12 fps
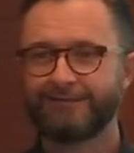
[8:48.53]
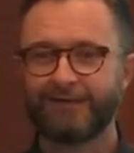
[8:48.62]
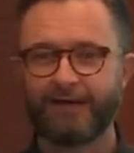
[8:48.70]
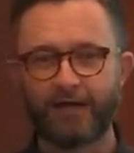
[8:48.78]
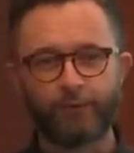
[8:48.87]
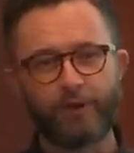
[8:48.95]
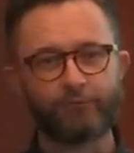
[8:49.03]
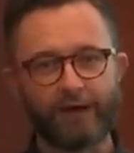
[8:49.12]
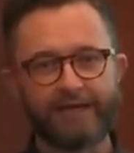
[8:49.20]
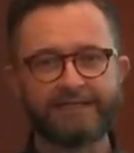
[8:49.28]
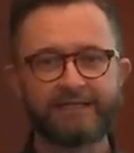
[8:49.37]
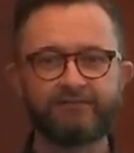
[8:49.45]
Uh, he went
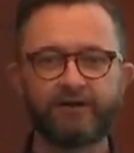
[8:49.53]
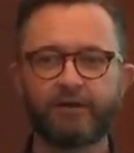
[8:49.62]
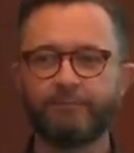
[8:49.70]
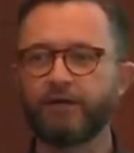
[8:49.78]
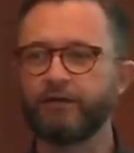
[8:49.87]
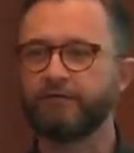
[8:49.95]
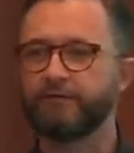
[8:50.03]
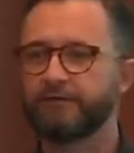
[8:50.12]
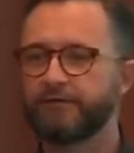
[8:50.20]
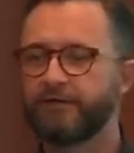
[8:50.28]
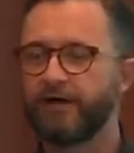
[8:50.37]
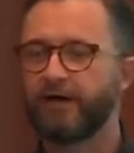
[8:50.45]
right into the very middle of it
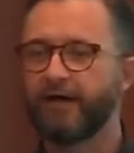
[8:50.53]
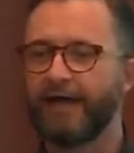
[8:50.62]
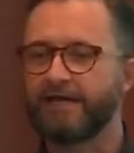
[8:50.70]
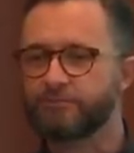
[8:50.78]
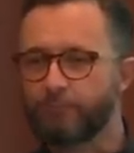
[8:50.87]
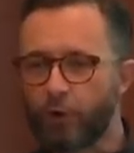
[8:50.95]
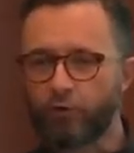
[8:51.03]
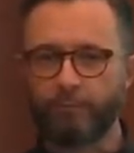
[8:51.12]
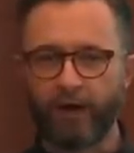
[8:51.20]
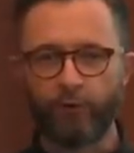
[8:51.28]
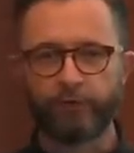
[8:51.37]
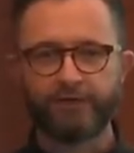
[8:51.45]
uh, and spoke
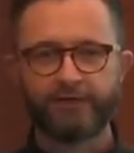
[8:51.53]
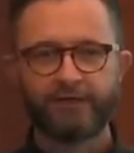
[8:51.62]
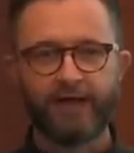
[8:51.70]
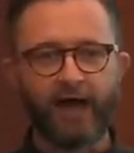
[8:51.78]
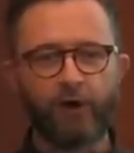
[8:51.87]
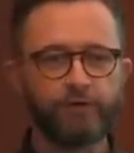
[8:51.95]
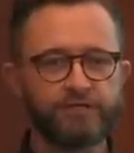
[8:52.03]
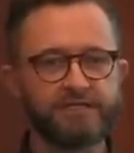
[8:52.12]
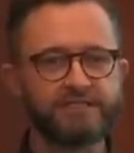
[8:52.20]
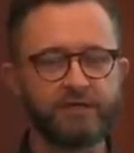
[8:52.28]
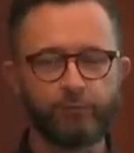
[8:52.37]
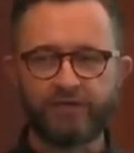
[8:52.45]
about how it
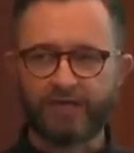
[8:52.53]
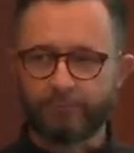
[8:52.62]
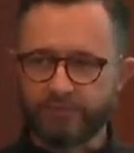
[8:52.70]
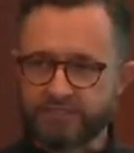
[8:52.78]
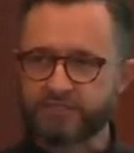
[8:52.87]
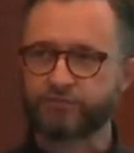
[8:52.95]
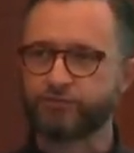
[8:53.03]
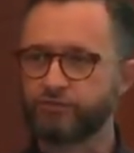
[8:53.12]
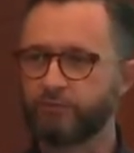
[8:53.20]
is that we can be sisters